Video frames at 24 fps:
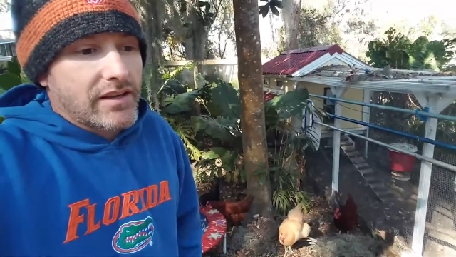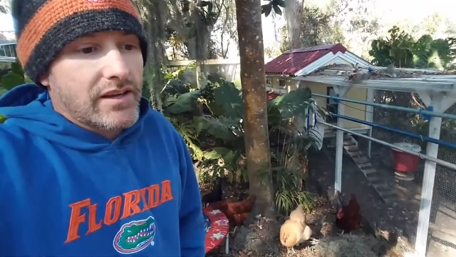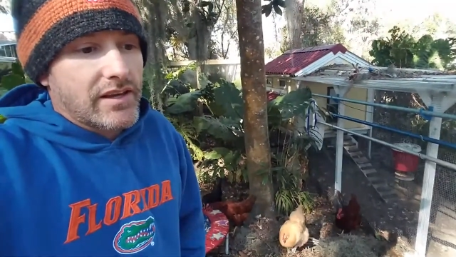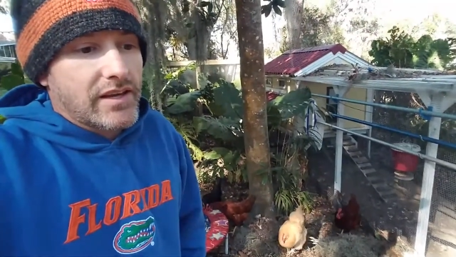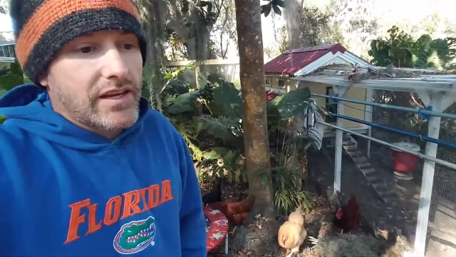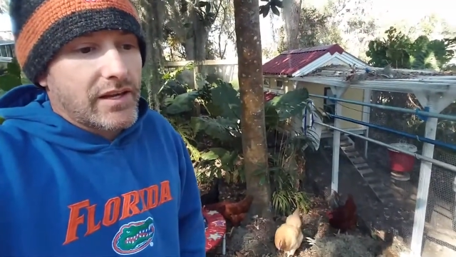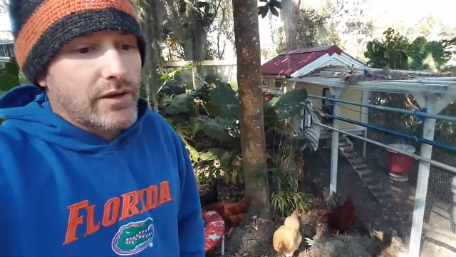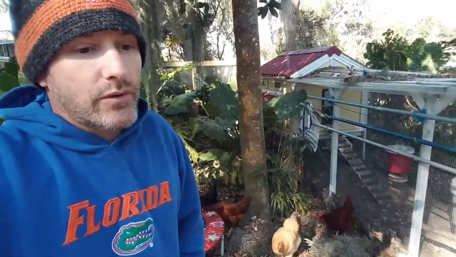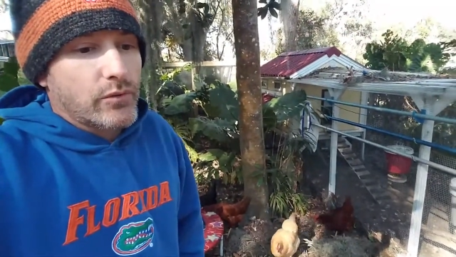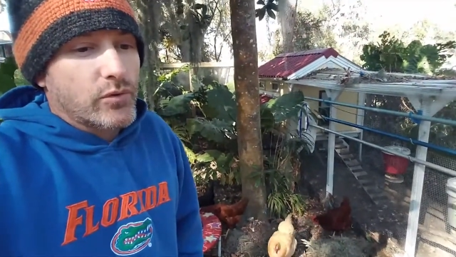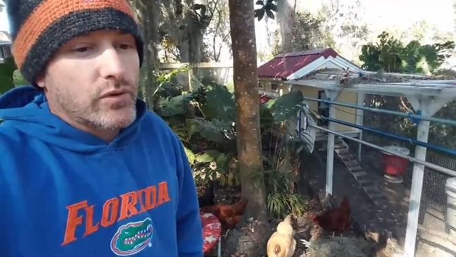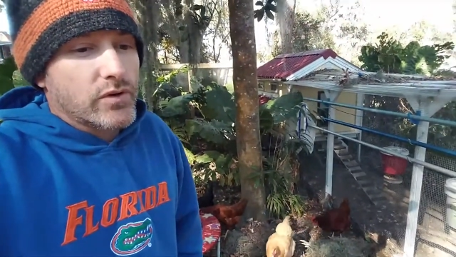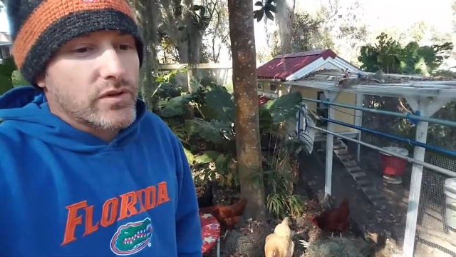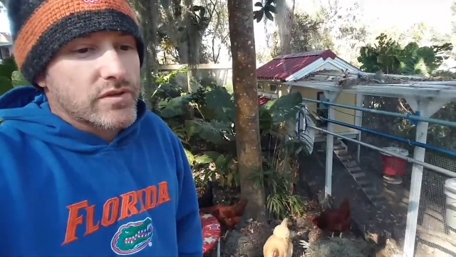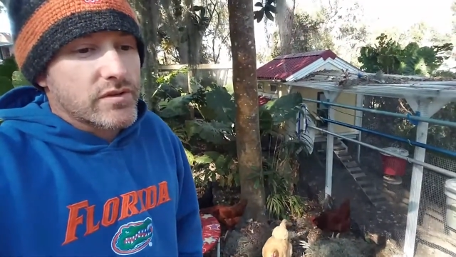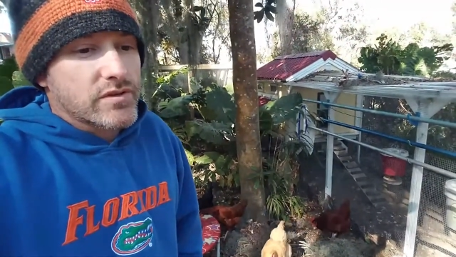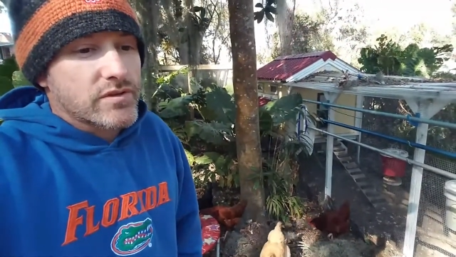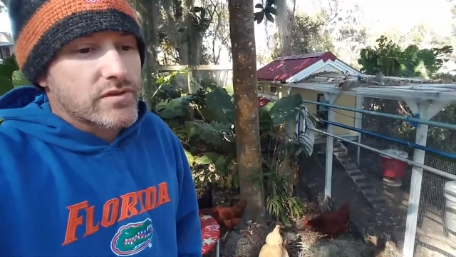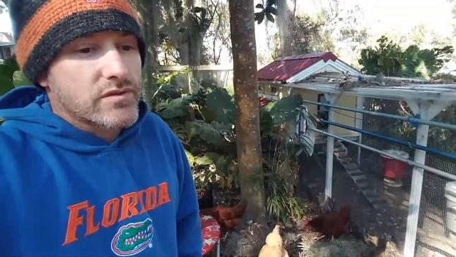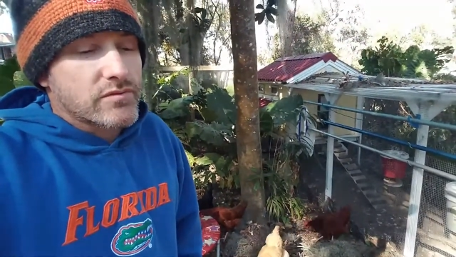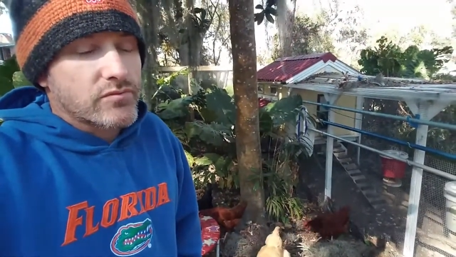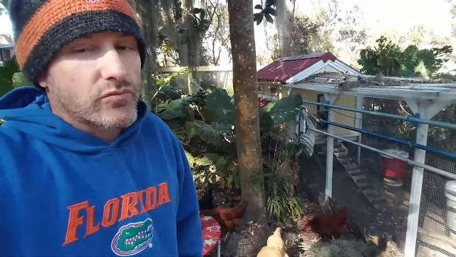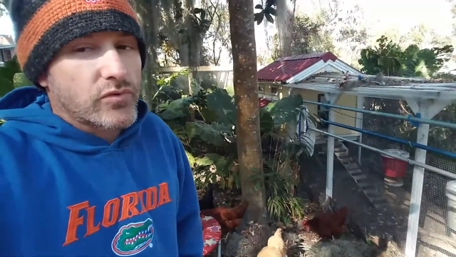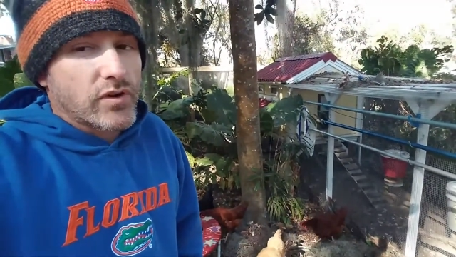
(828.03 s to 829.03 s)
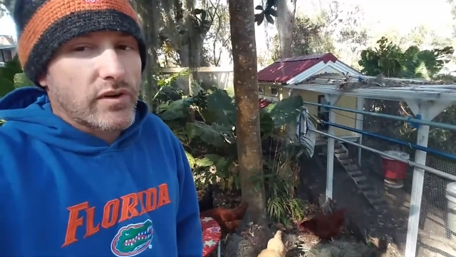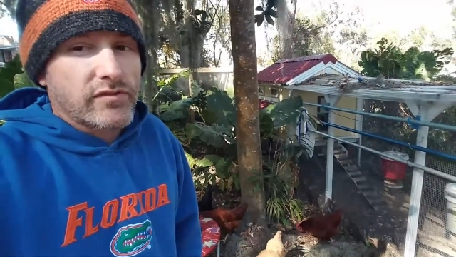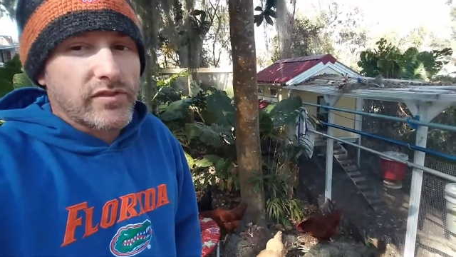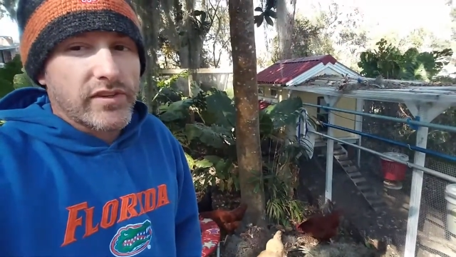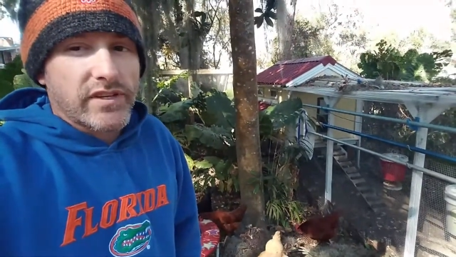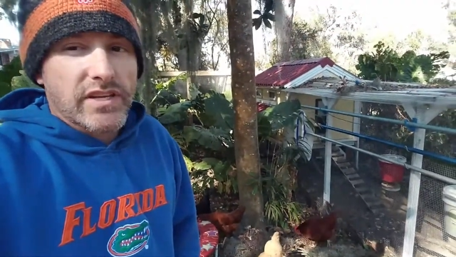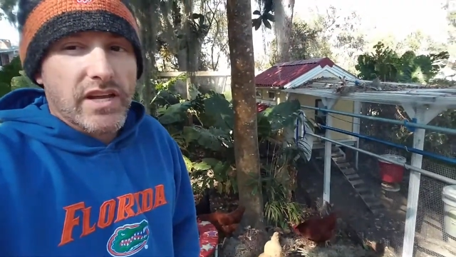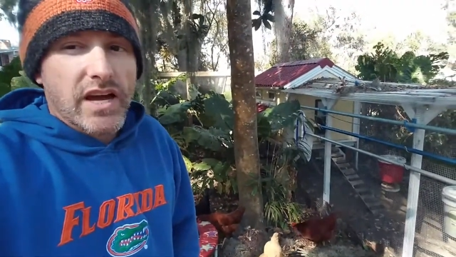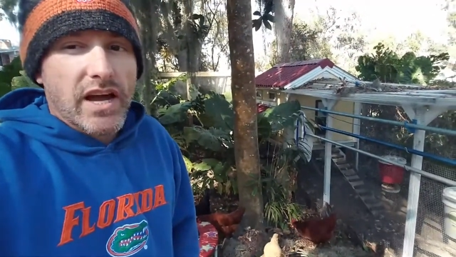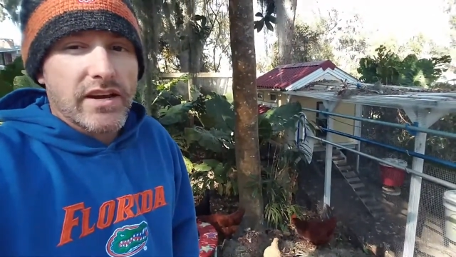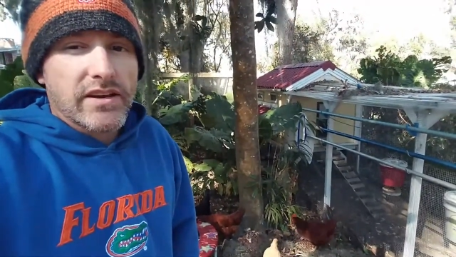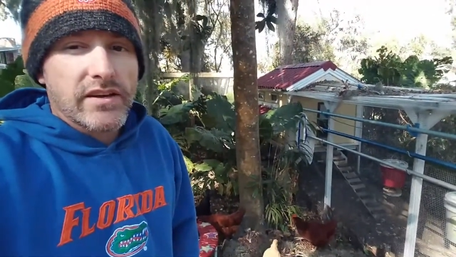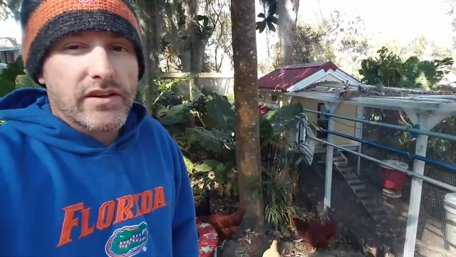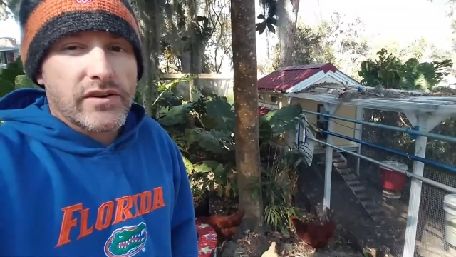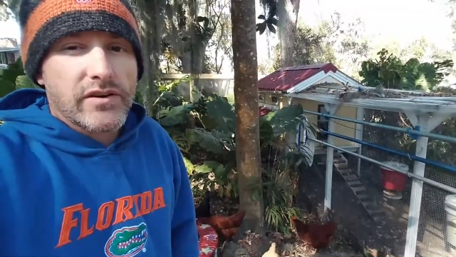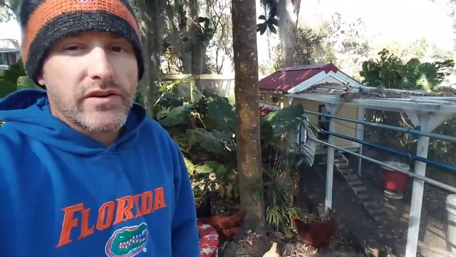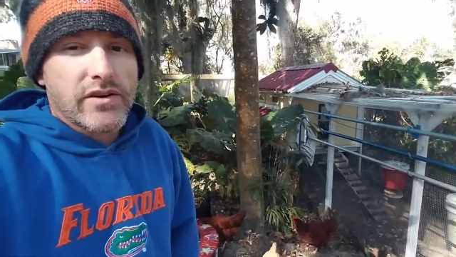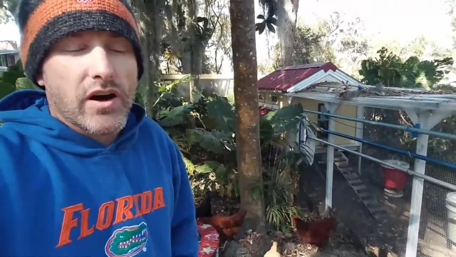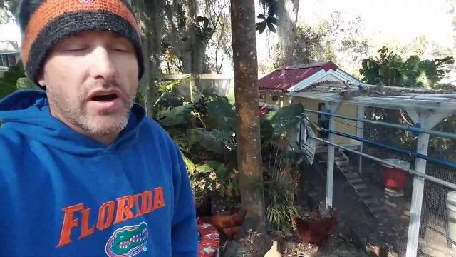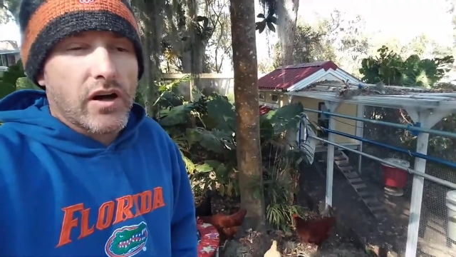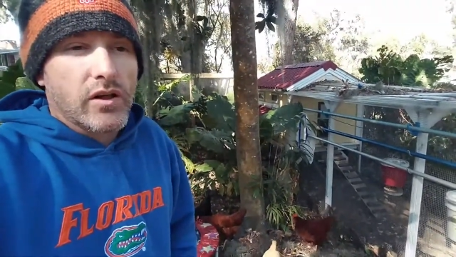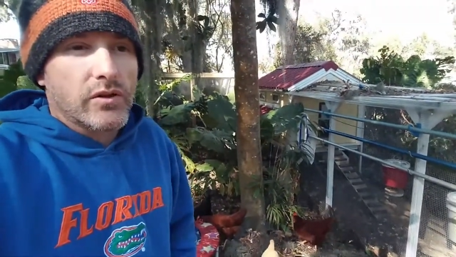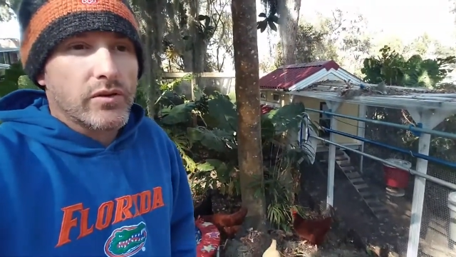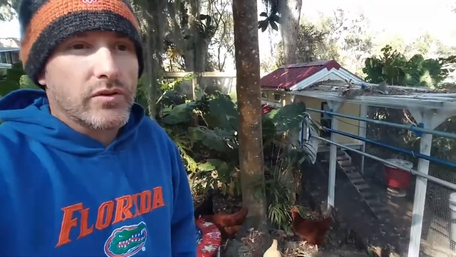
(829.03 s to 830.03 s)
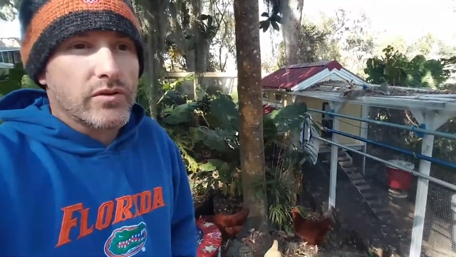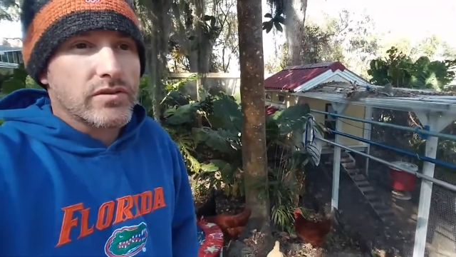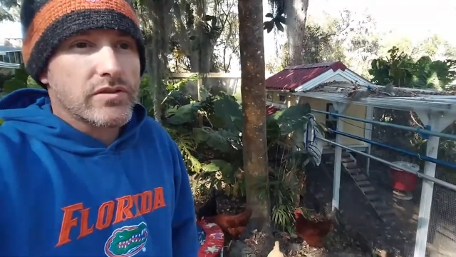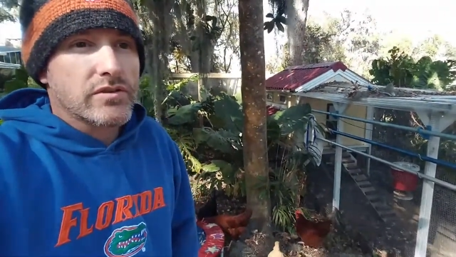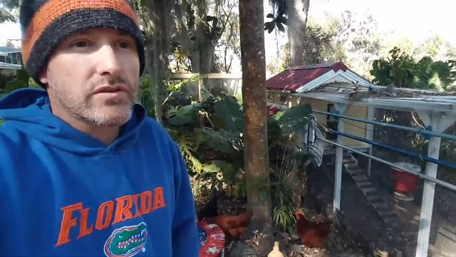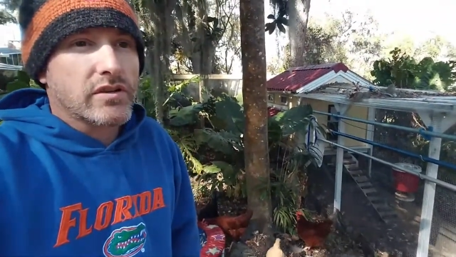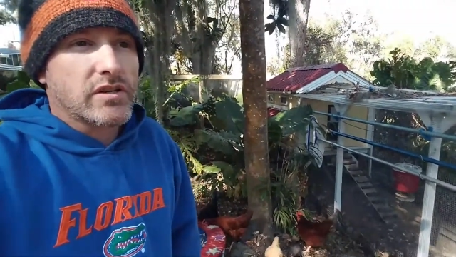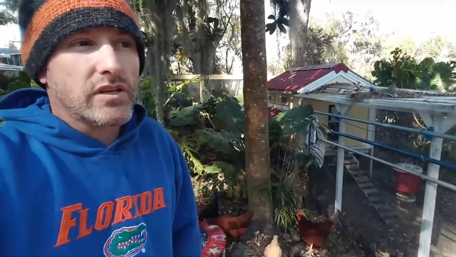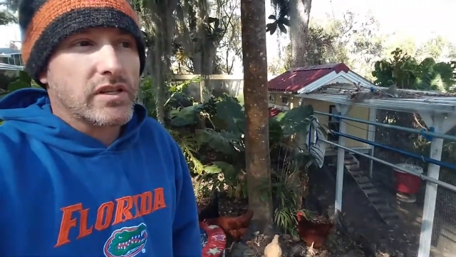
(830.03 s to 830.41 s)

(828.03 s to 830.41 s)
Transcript: it was roughly $900